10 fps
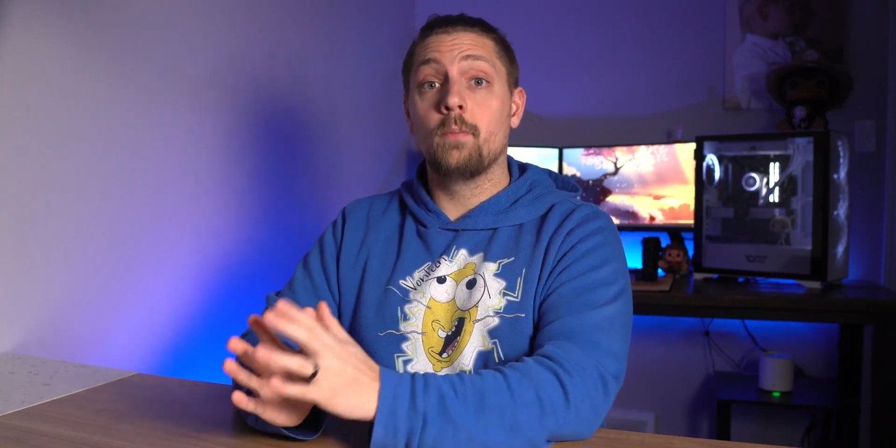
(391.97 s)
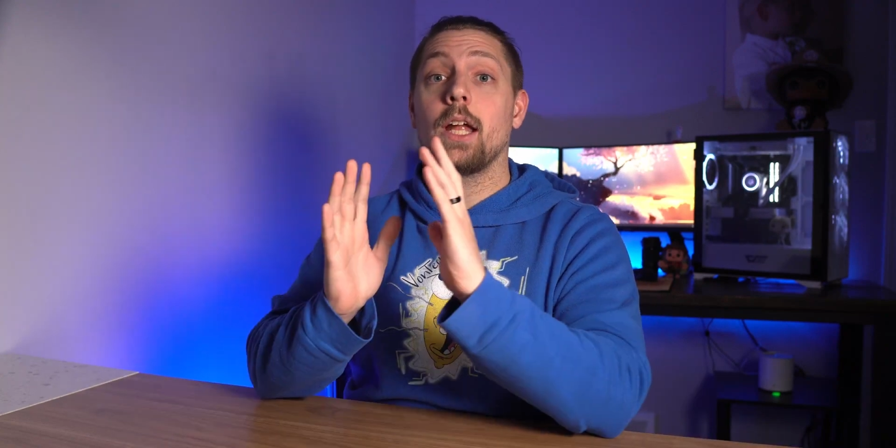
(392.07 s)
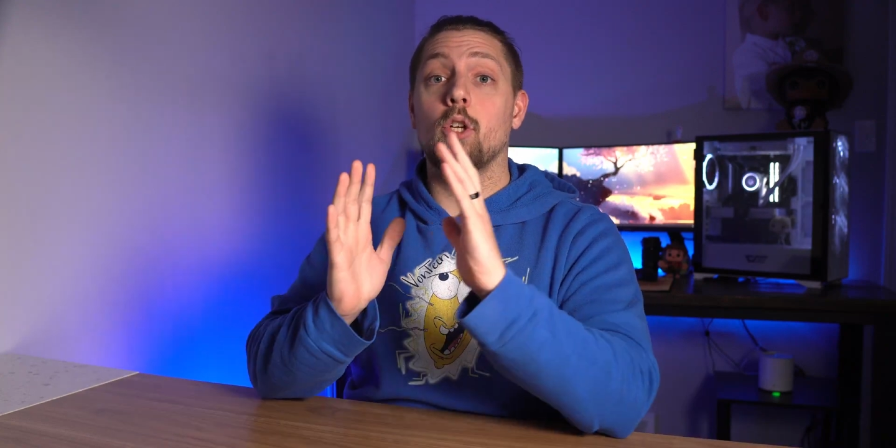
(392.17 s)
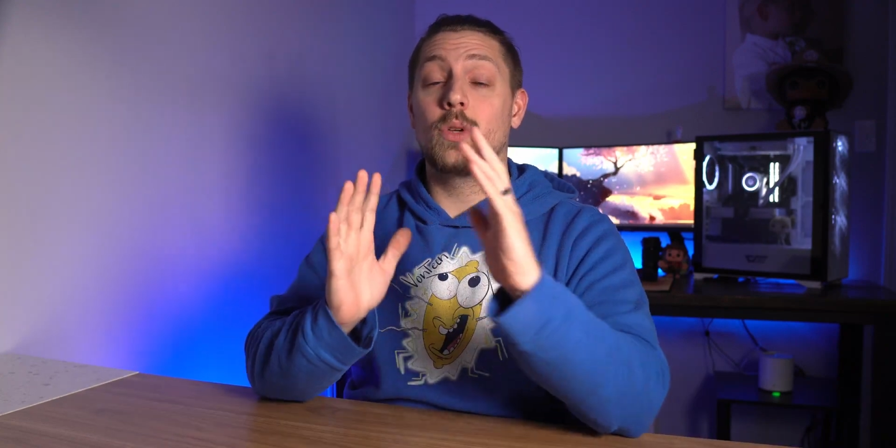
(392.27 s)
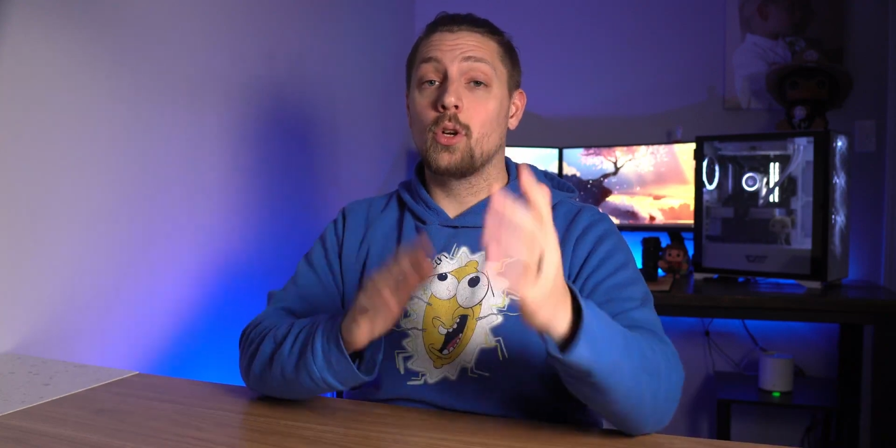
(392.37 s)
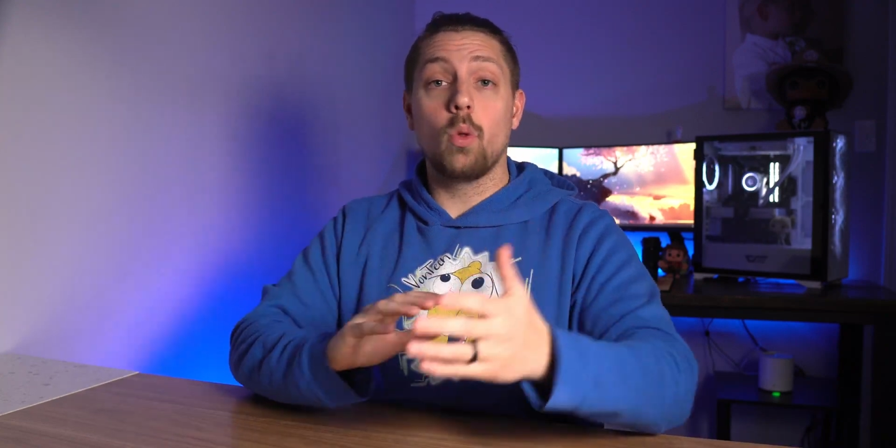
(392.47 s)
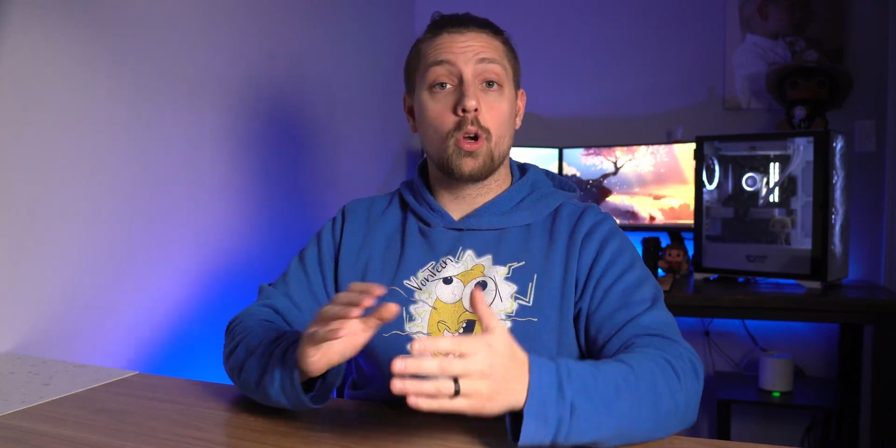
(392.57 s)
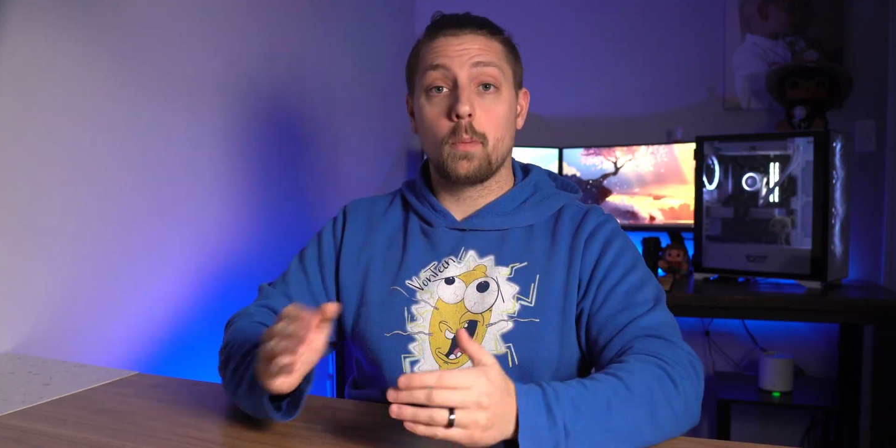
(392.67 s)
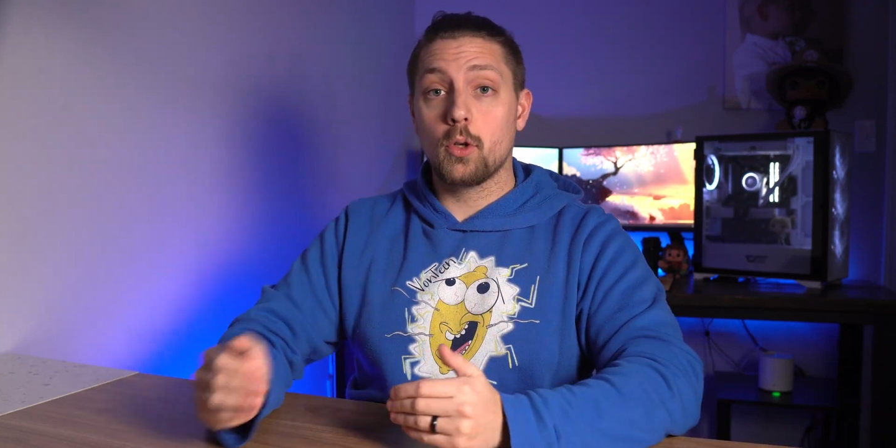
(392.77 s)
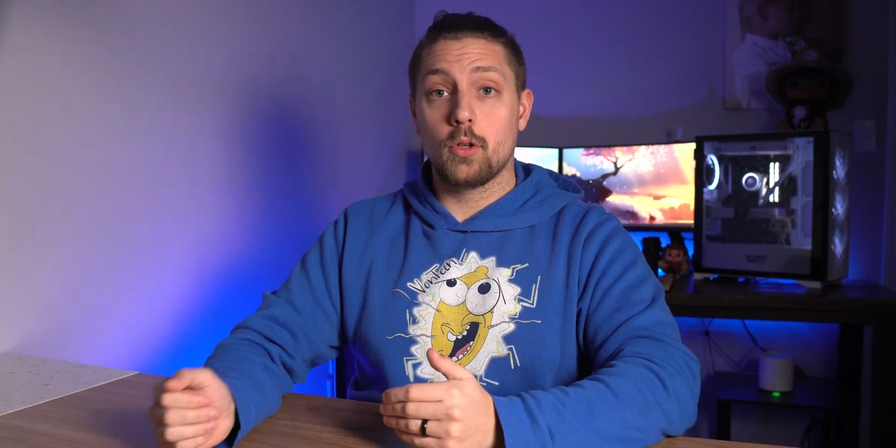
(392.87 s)
and you can no
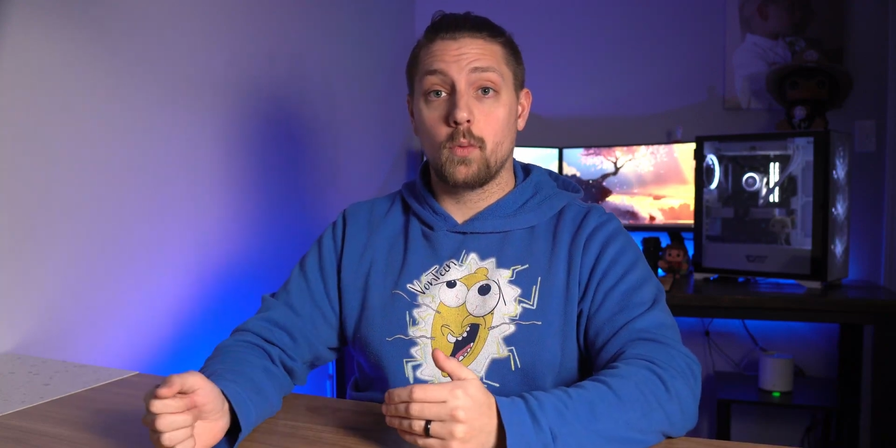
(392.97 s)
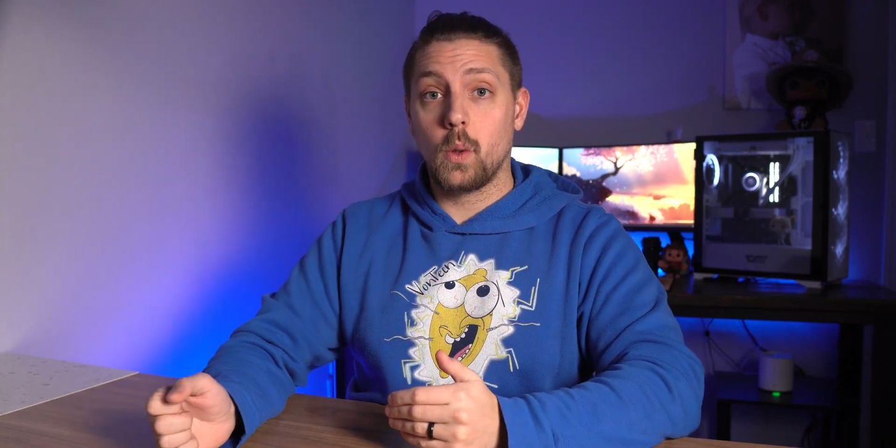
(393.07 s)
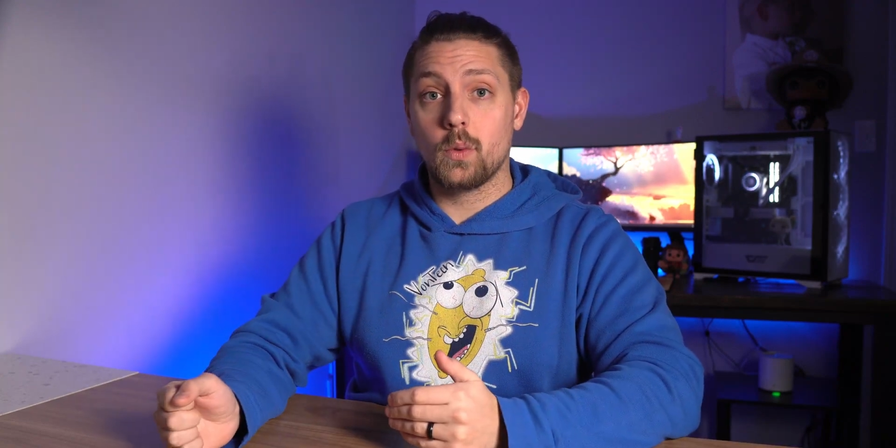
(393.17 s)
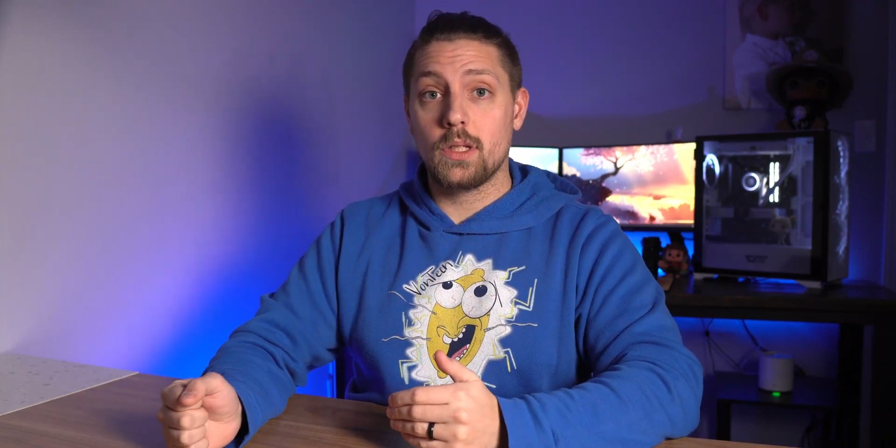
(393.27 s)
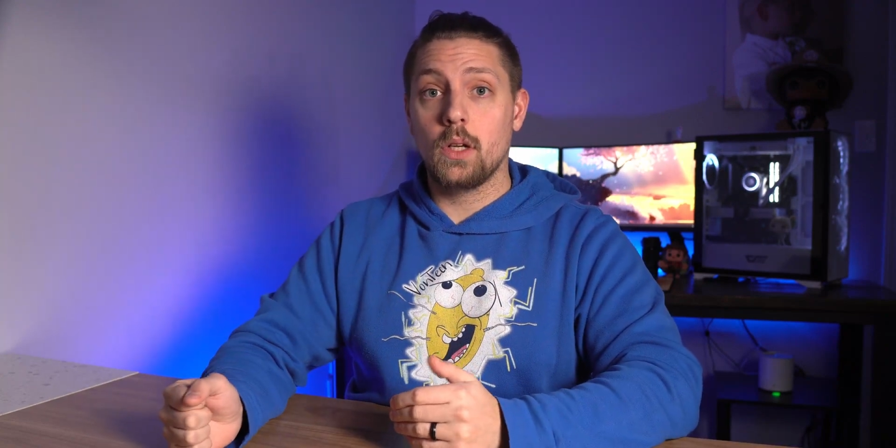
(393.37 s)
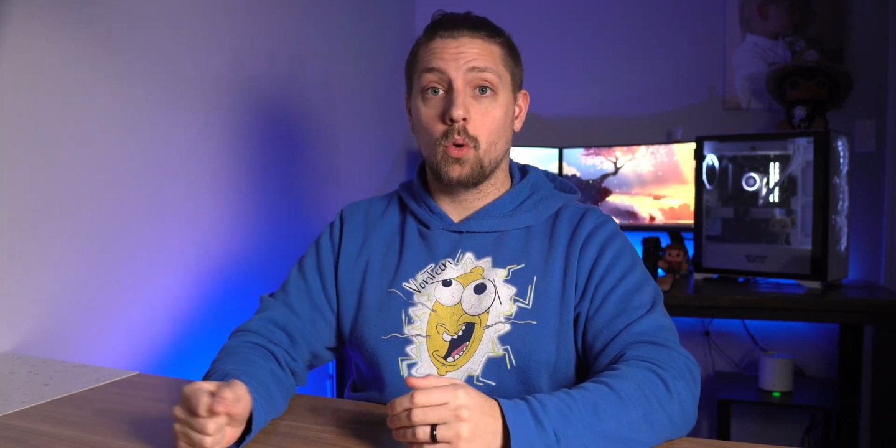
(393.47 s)
longer push your frequency